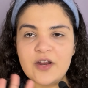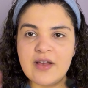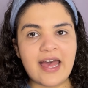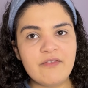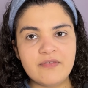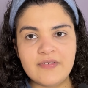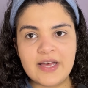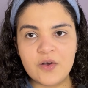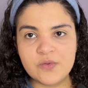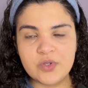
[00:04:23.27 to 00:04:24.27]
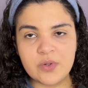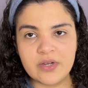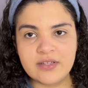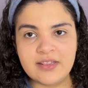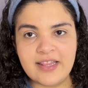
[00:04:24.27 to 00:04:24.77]
don't have a
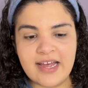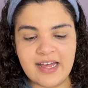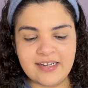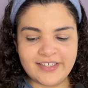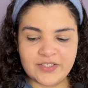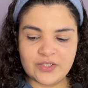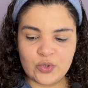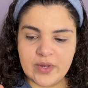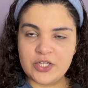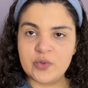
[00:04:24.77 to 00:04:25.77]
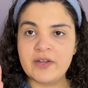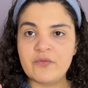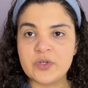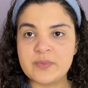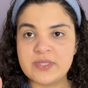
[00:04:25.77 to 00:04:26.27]
contour that is
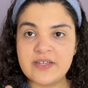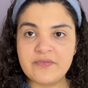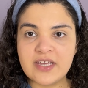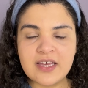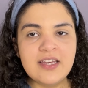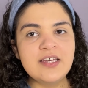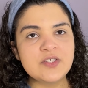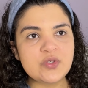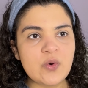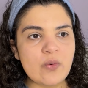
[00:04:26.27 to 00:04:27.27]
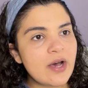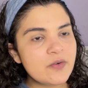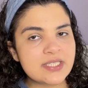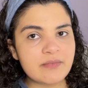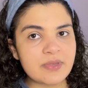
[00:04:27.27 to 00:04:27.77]
2024 specific, so
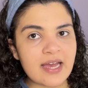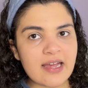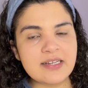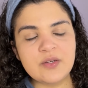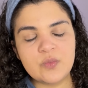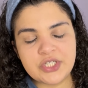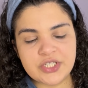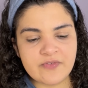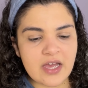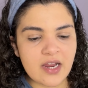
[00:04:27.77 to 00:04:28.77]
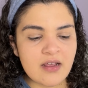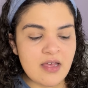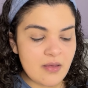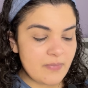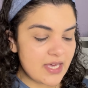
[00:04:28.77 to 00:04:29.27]
I'll skip that, which is fine
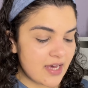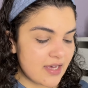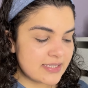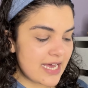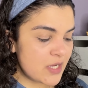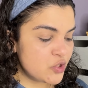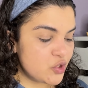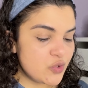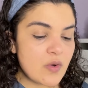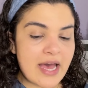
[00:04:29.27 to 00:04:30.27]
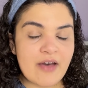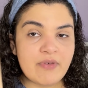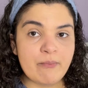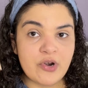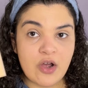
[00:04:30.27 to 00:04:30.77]
because I do have
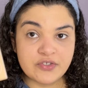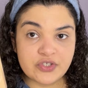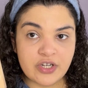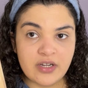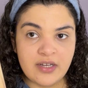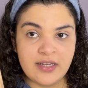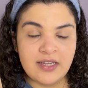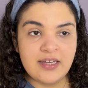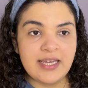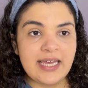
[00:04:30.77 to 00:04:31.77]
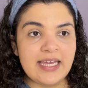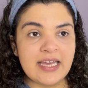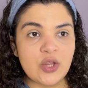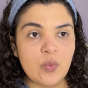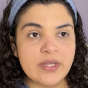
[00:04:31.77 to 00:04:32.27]
a bronzer.
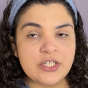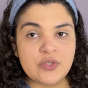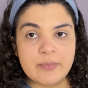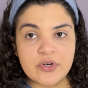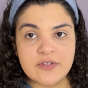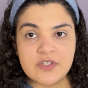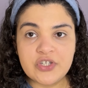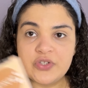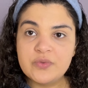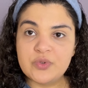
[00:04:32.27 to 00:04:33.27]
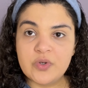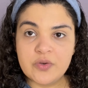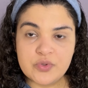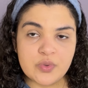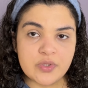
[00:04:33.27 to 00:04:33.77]
And when I do a bronzer, I don't do
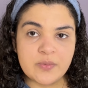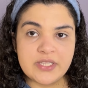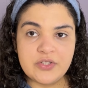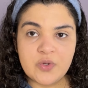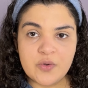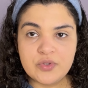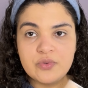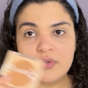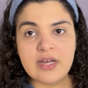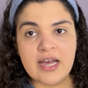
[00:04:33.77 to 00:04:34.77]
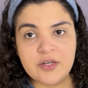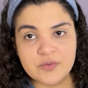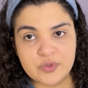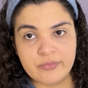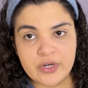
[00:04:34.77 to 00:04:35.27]
contour. When I do contour, I
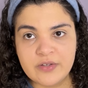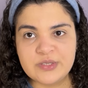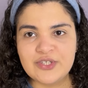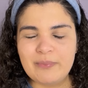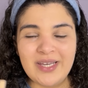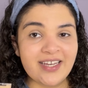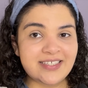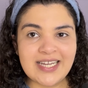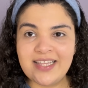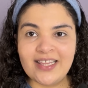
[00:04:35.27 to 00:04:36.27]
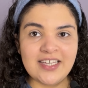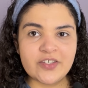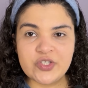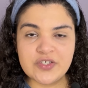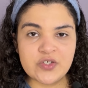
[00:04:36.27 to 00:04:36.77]
don't do bronzer because I think
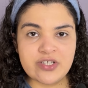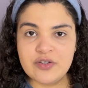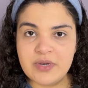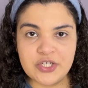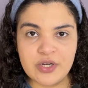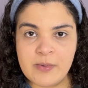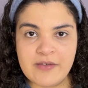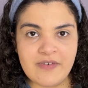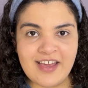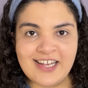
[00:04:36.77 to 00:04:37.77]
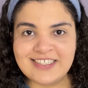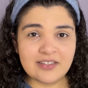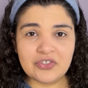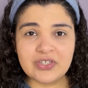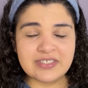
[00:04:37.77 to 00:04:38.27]
it's just too much on my face.
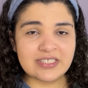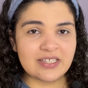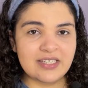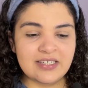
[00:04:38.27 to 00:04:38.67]
It looks